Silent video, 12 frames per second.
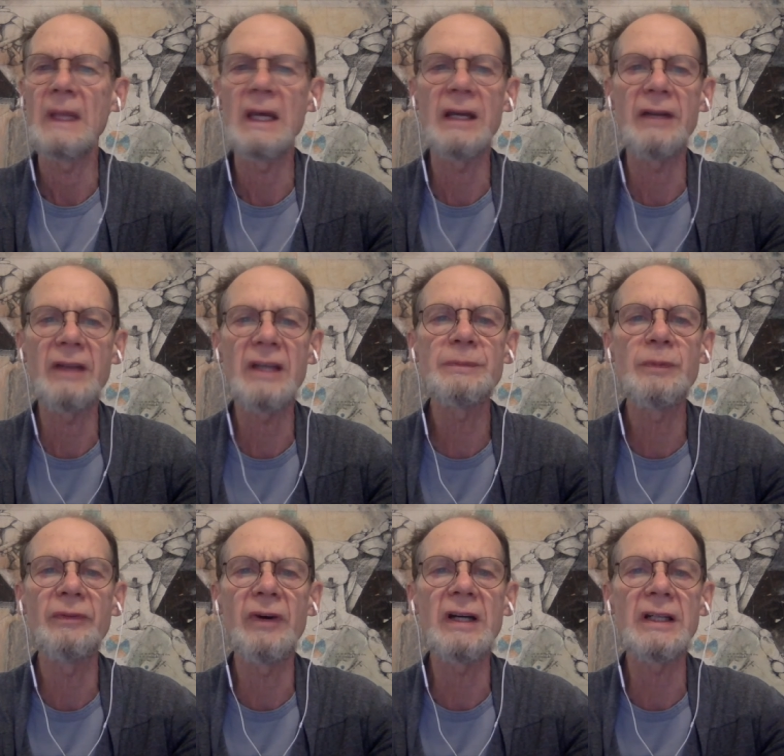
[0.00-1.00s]
And he thus
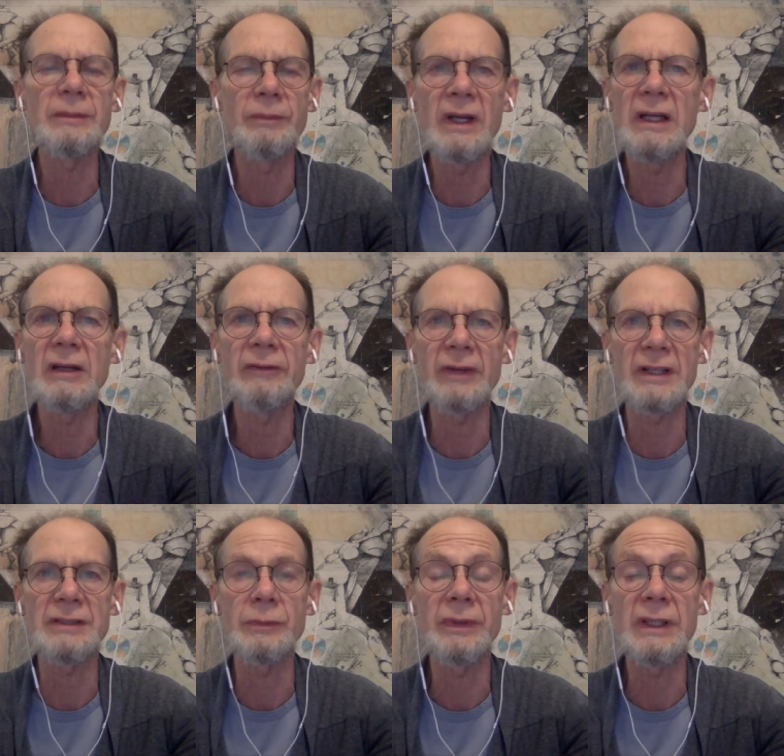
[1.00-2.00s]
provided many of
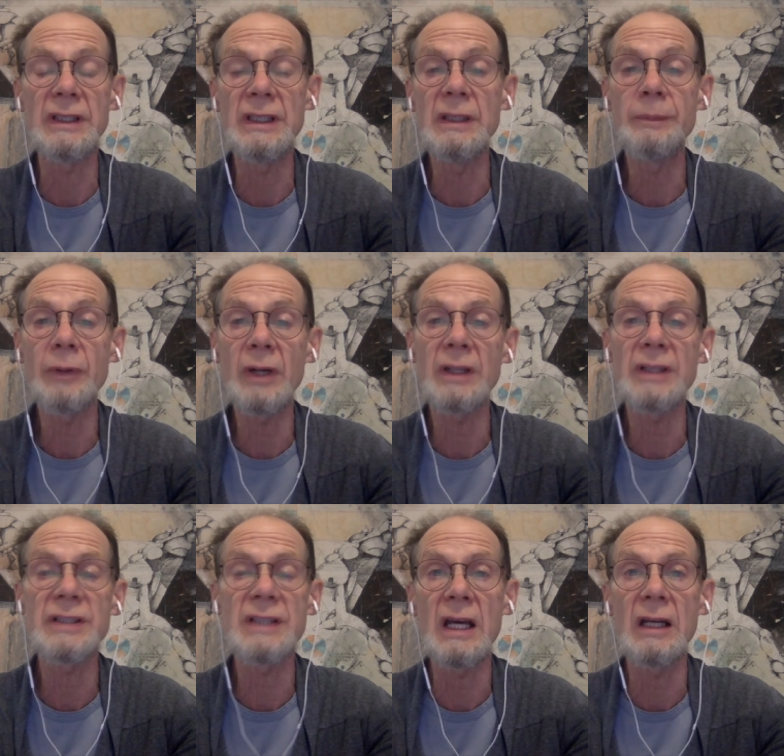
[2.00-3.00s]
us with a deeper
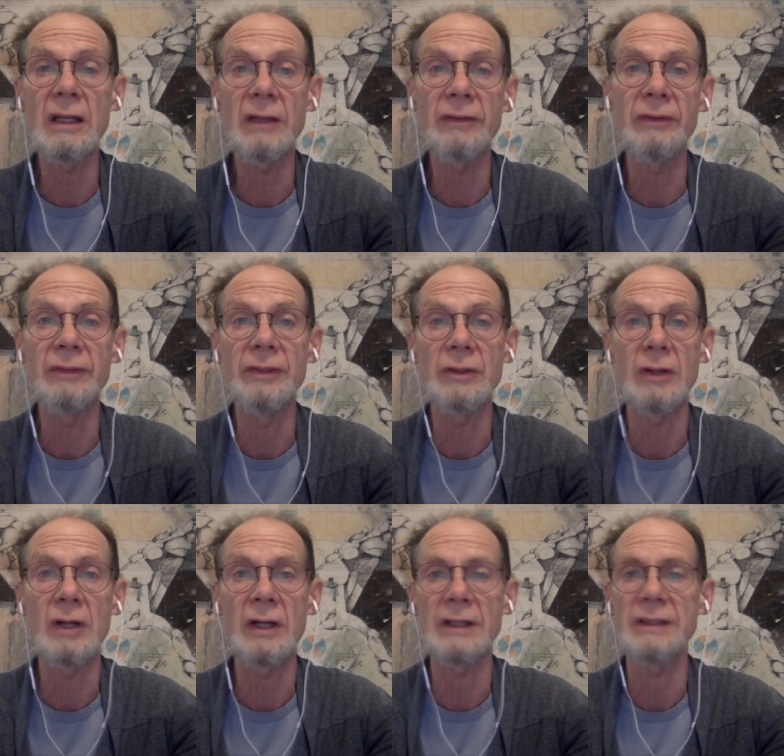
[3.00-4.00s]
understanding of the visual
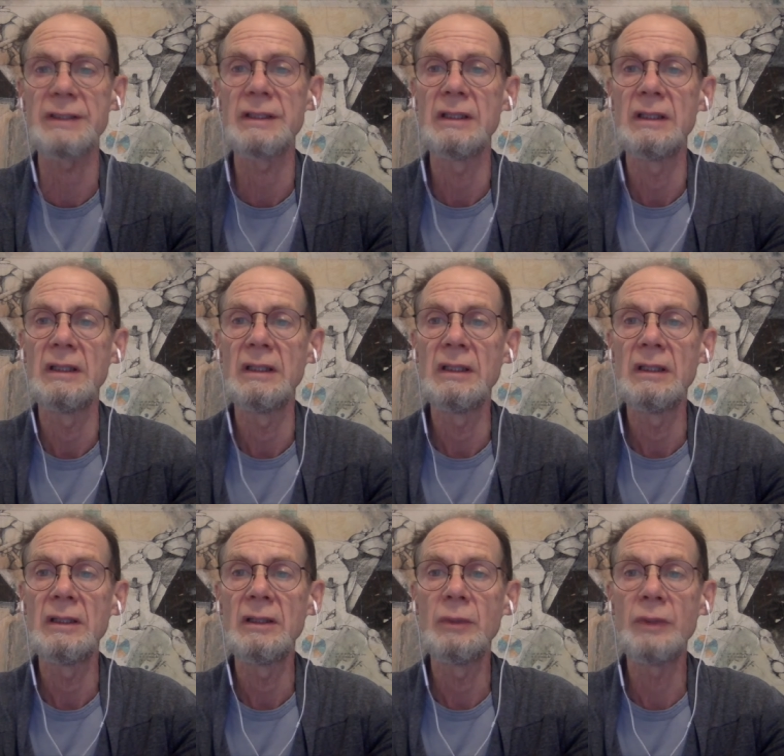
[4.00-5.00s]
arts,
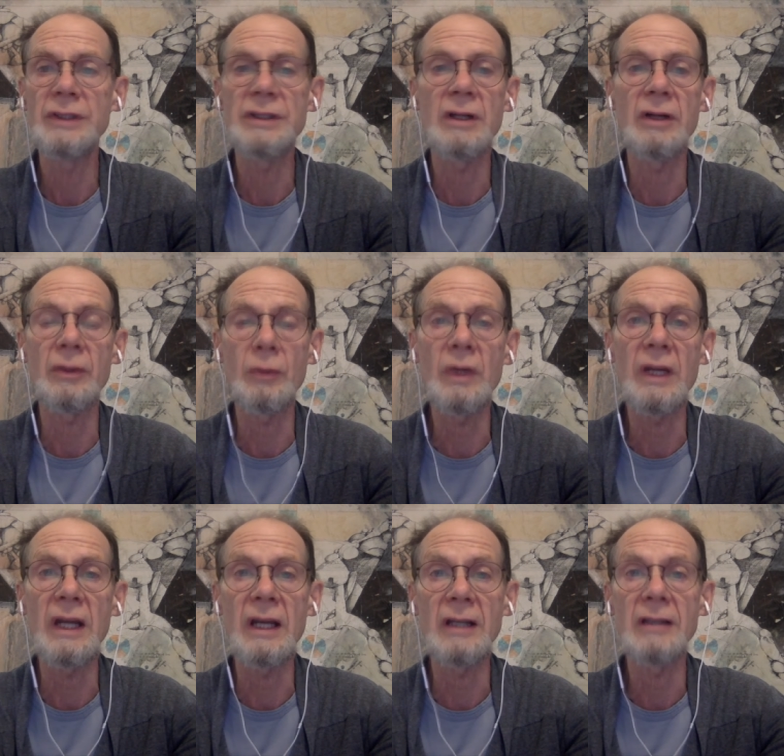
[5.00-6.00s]
which, on the one
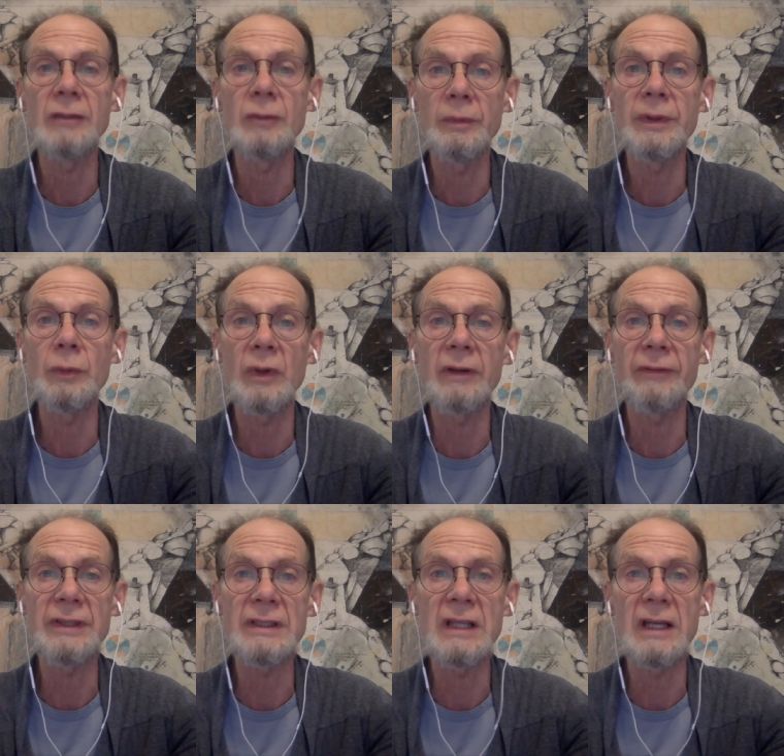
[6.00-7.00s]
hand, will be one of
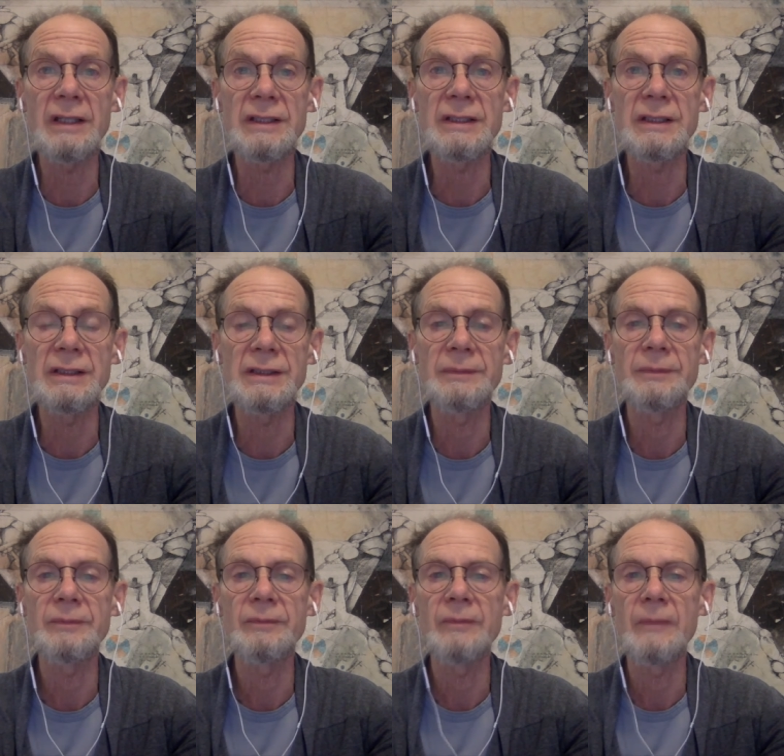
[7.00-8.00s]
his legacies.
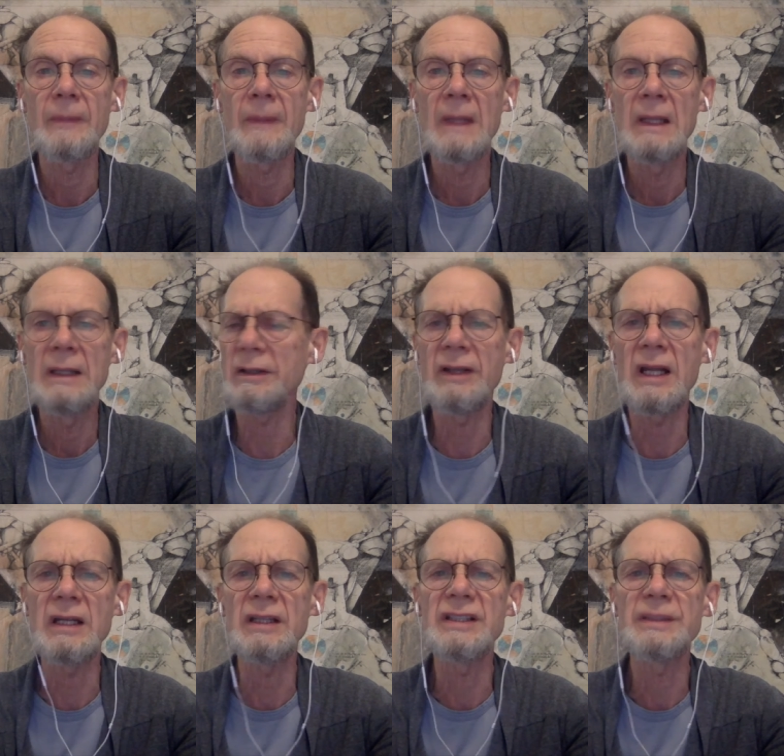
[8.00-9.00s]

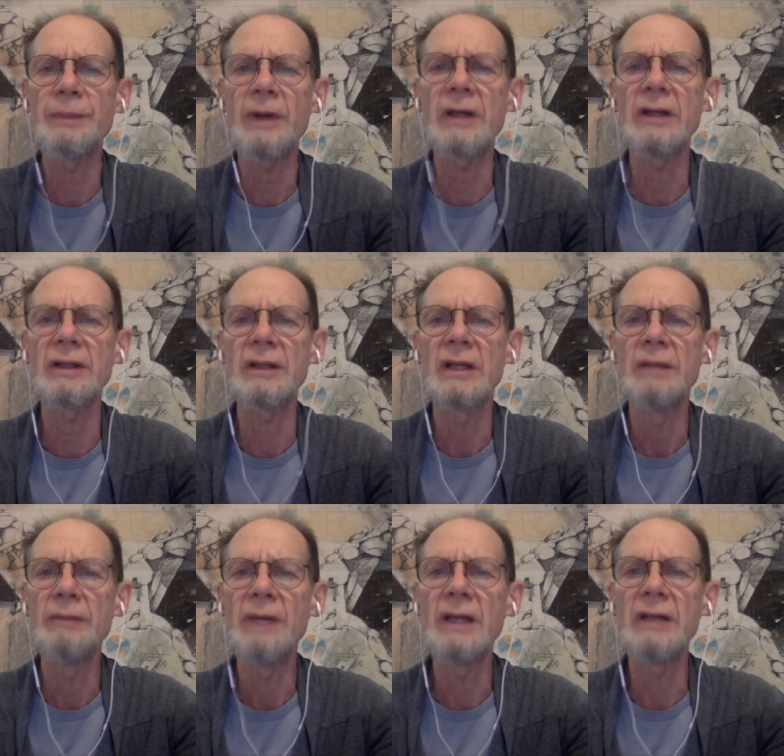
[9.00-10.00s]
That he inspired
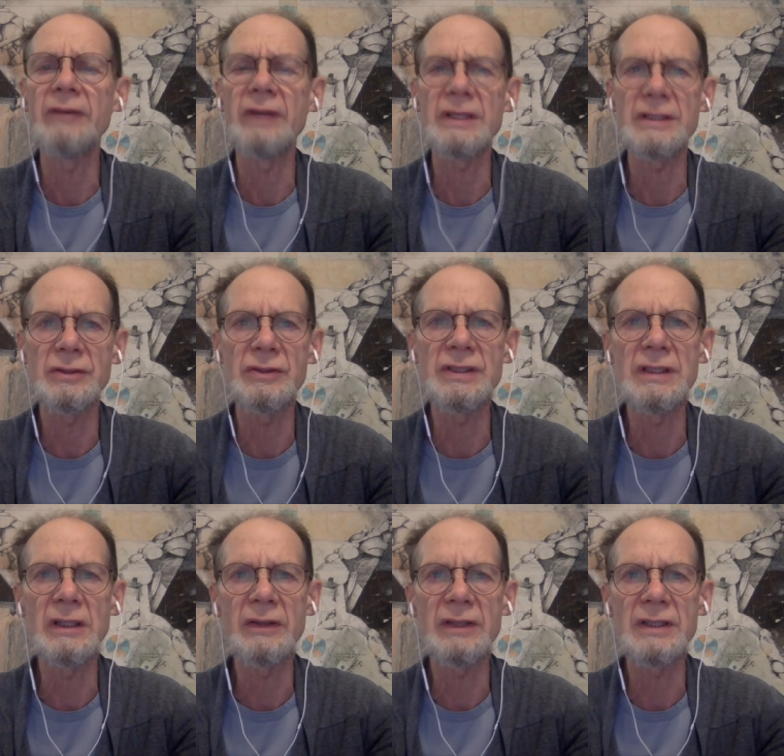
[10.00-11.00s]
many of us to
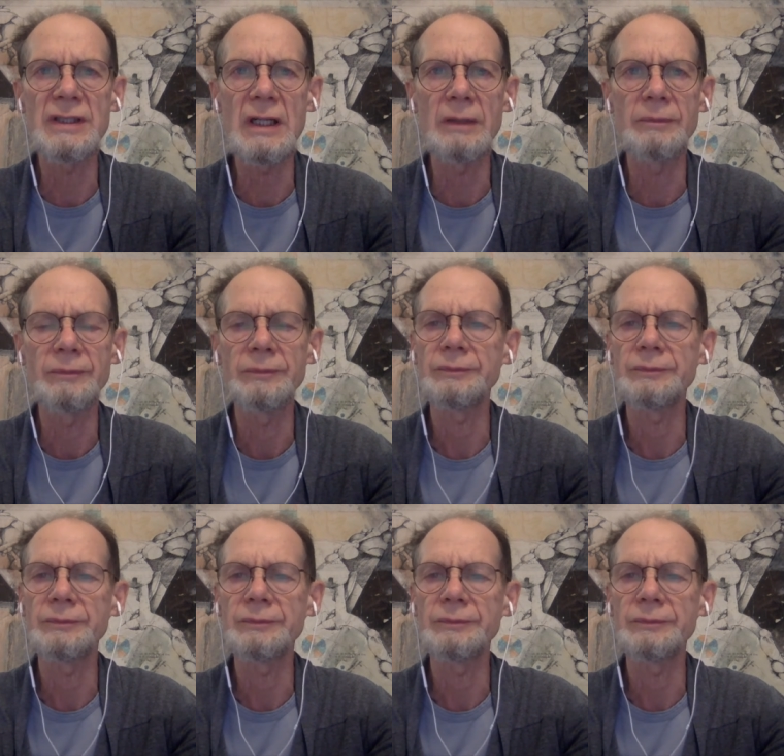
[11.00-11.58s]
seek the same.